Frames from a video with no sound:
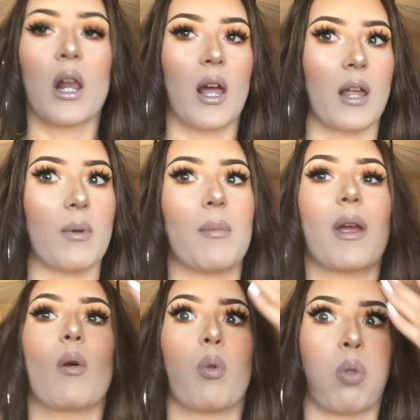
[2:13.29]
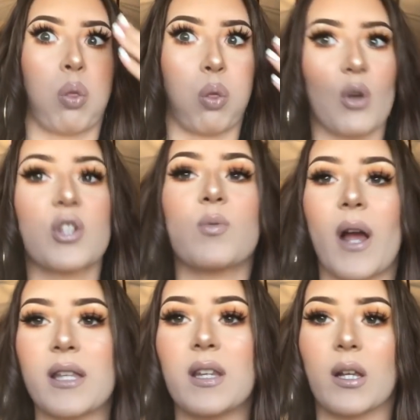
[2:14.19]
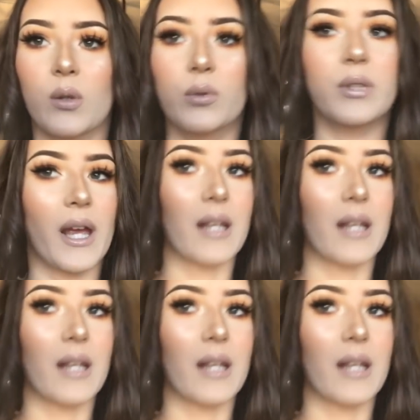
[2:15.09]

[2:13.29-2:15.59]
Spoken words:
like I'm going to be sweating all day